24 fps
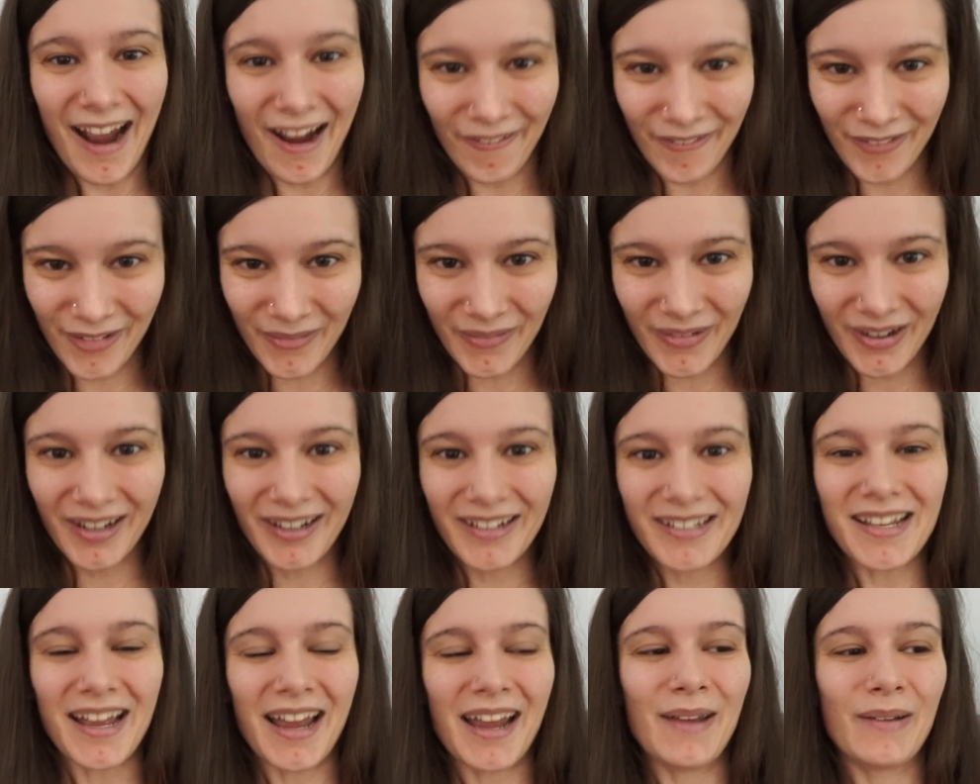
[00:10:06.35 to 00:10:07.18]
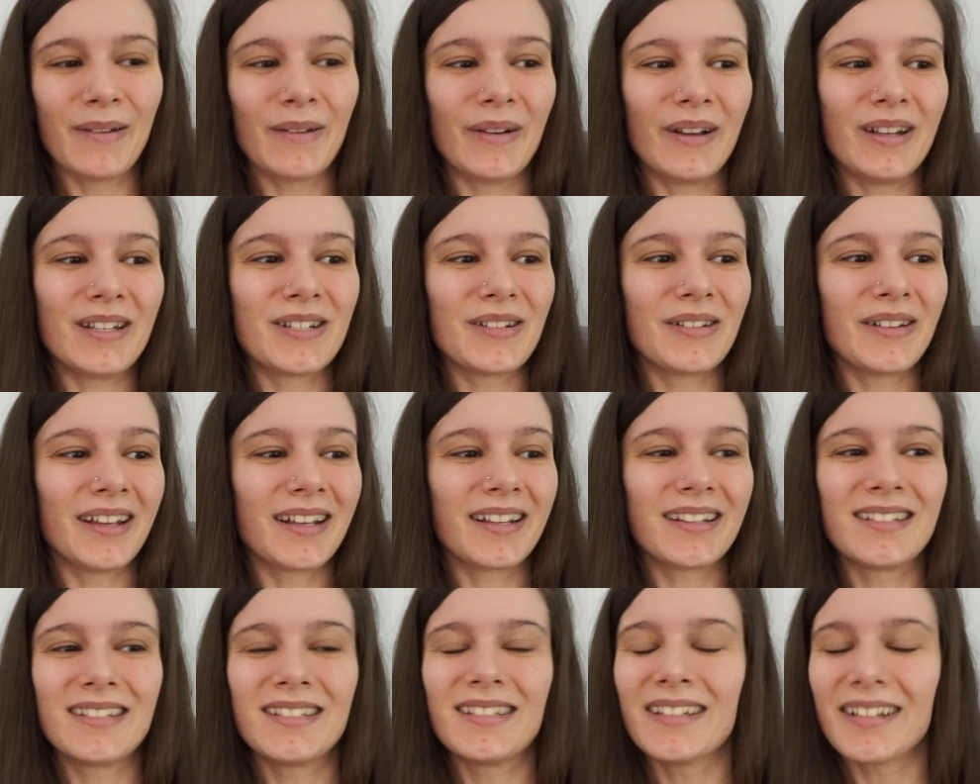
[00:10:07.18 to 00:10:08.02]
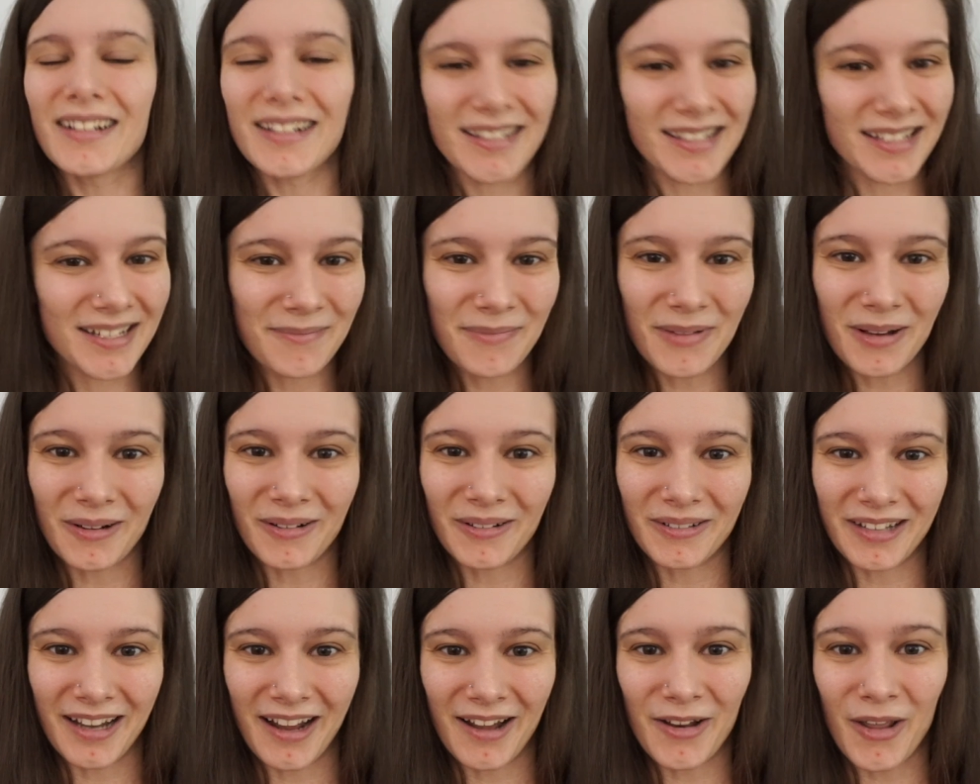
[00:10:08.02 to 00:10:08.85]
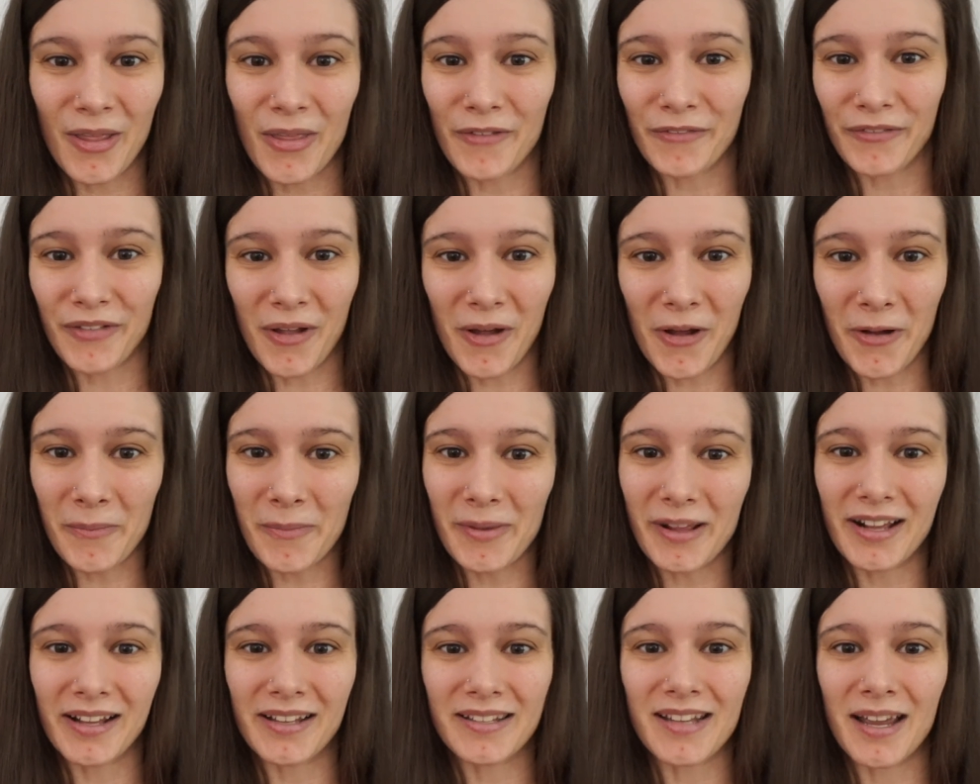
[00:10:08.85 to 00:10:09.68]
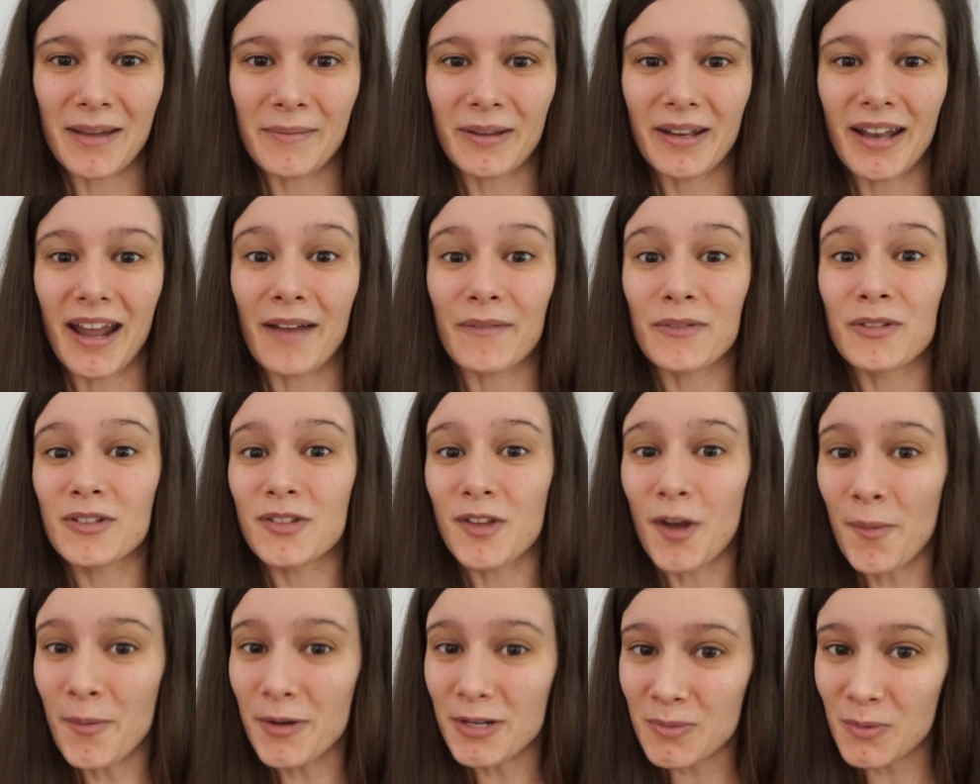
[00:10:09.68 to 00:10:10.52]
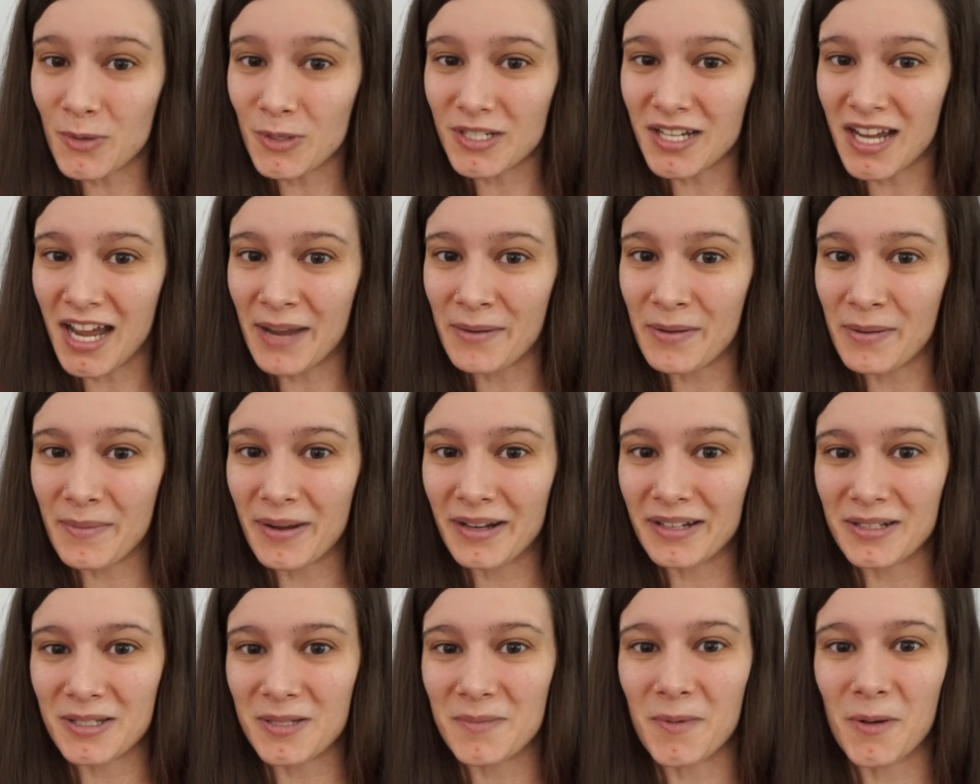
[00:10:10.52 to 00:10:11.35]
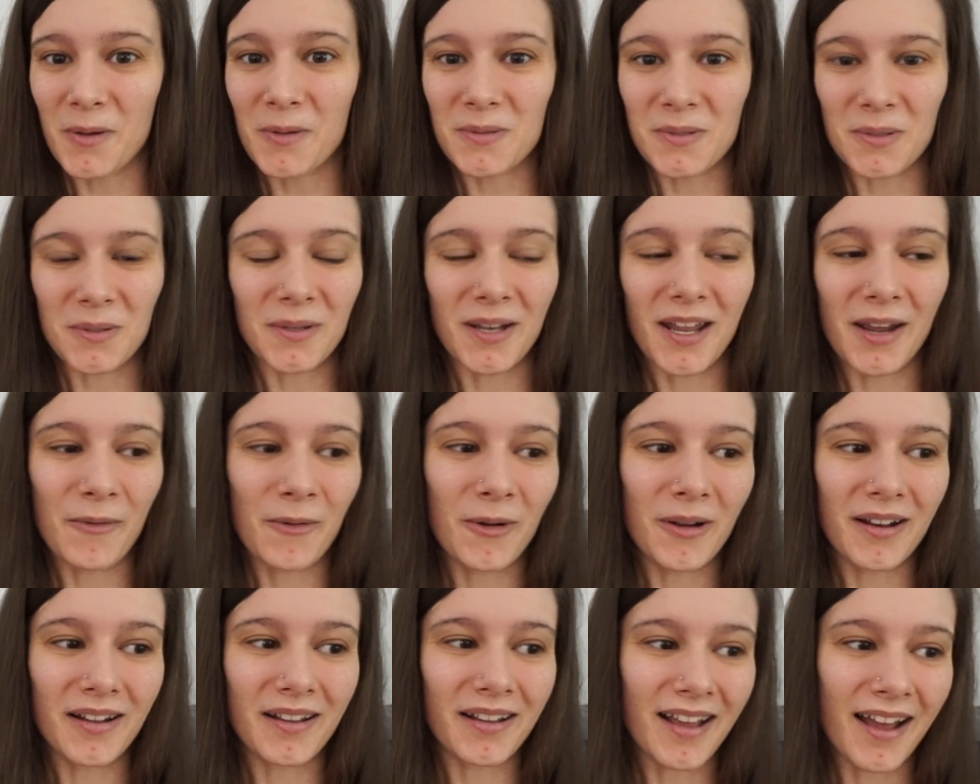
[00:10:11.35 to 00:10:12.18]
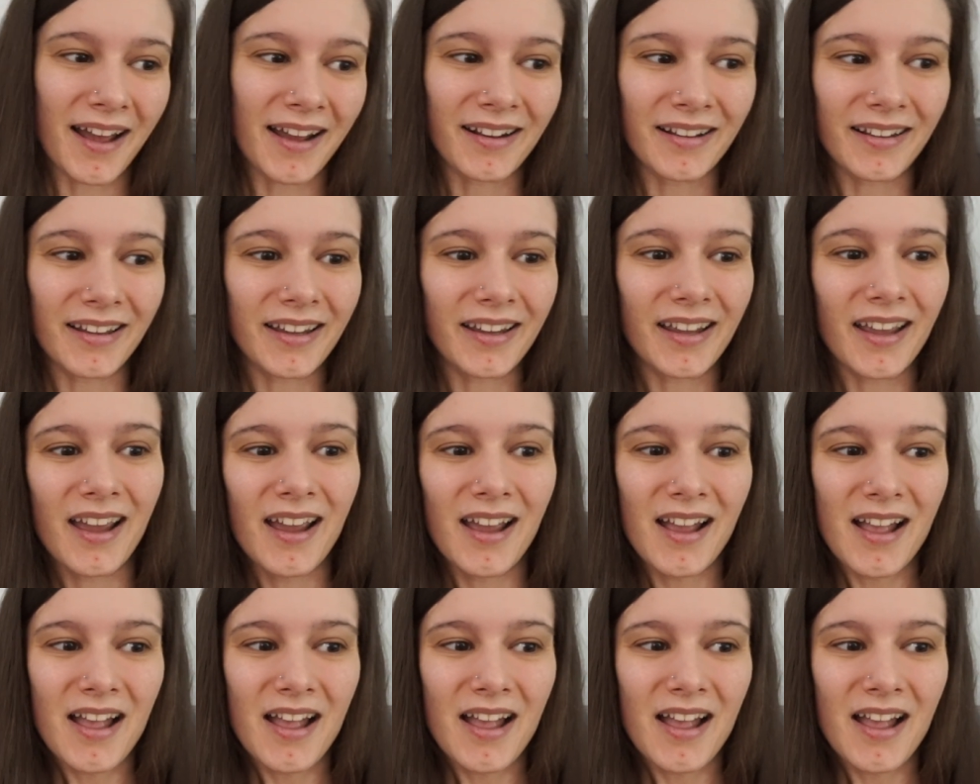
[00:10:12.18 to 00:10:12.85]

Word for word: Afterwards, I am going to like seriously buckle down on the vlog because I'm going to have so much more time at my disposal, and I want to kind of like,